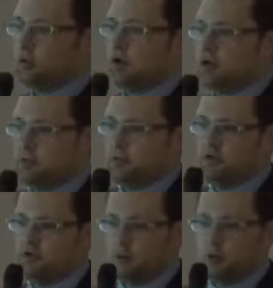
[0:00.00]
align it with
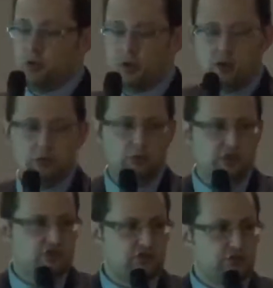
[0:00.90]
the football club,
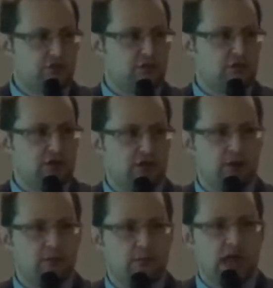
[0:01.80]
which
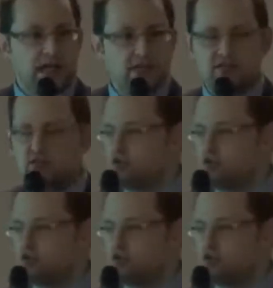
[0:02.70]
um, ends in